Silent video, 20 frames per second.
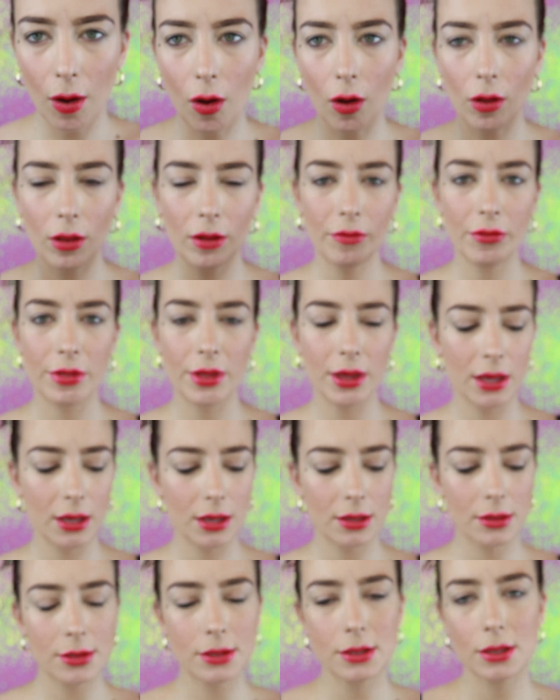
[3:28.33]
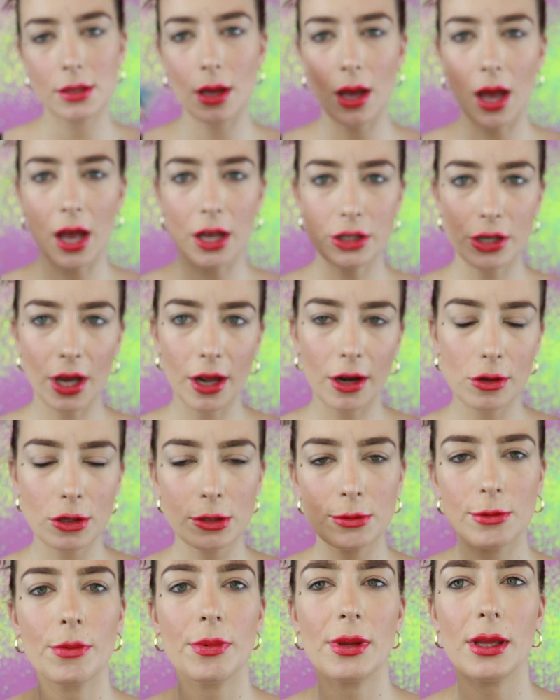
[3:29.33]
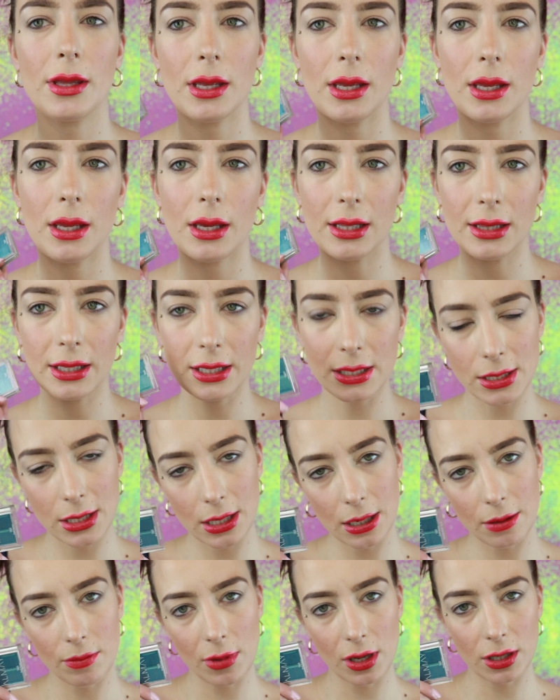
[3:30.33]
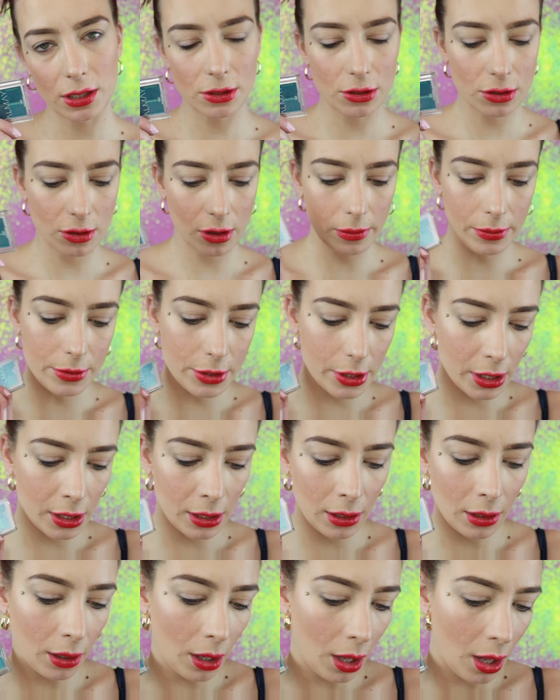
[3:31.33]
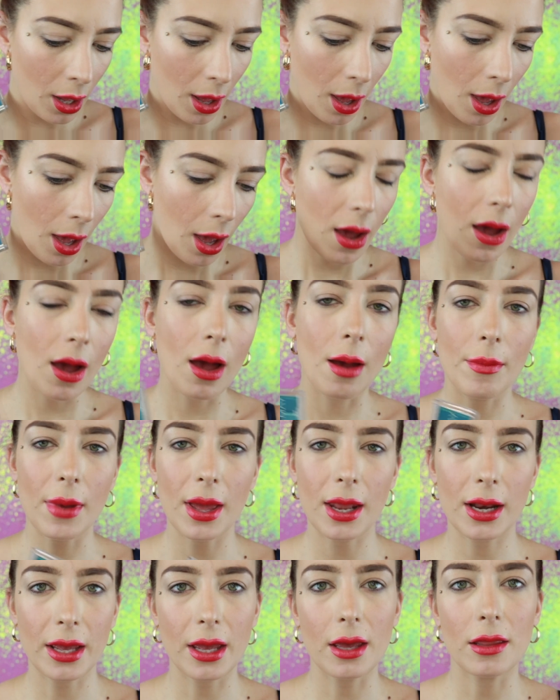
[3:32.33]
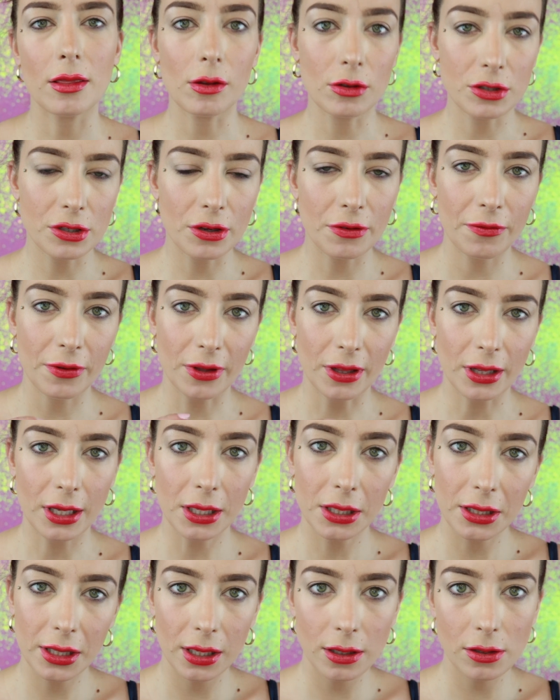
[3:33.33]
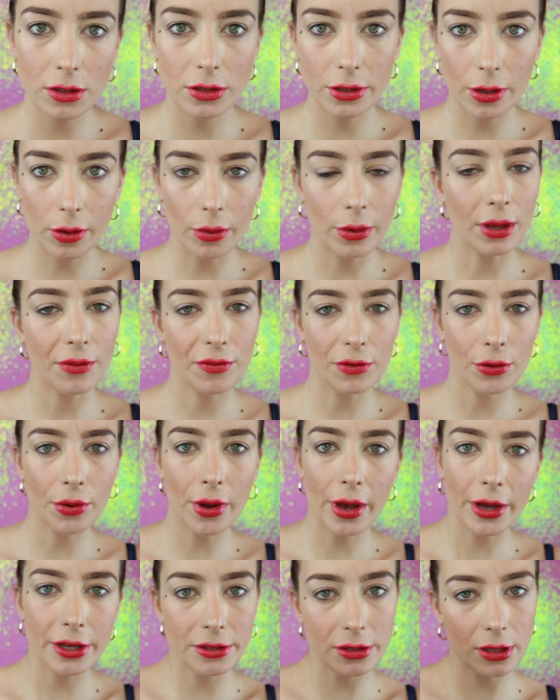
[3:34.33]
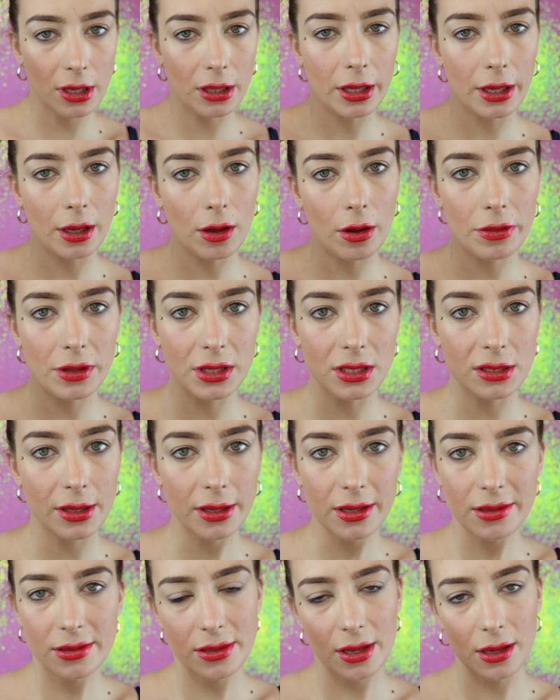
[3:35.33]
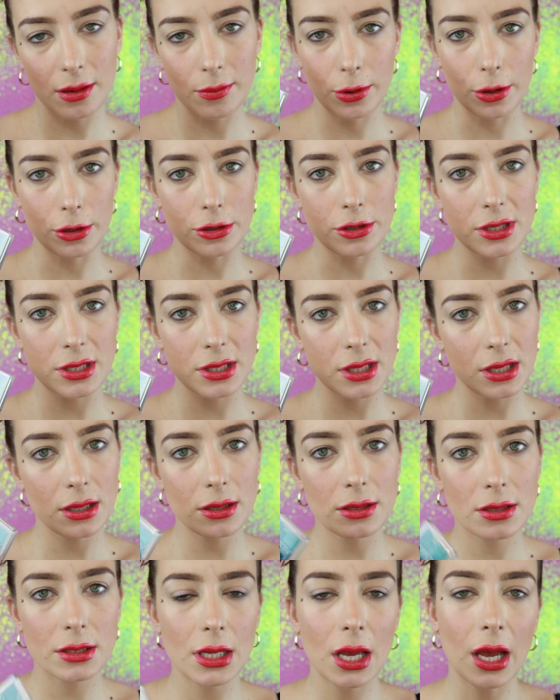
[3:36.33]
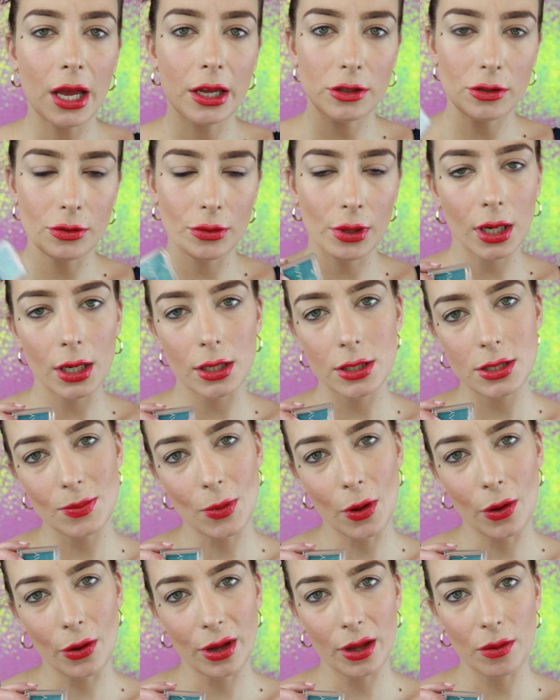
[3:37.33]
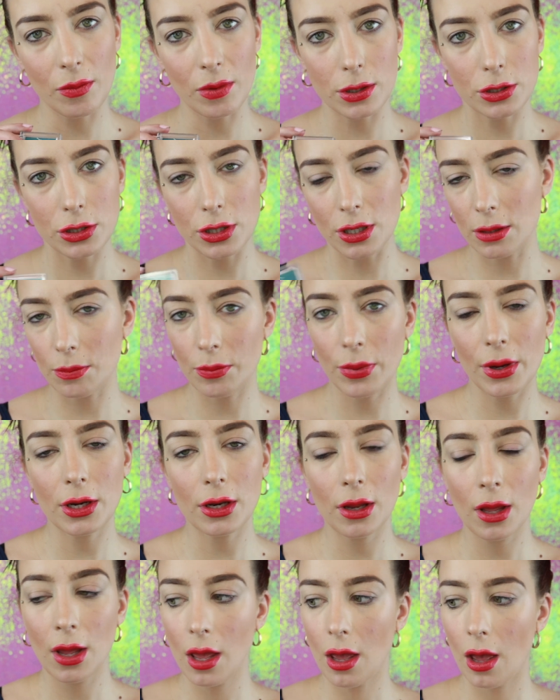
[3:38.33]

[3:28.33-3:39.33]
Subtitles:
all of these eyeshadows will be listed in my description. And again, those are affiliate links. So if you guys click on these links and purchase these, I do get a small commission. But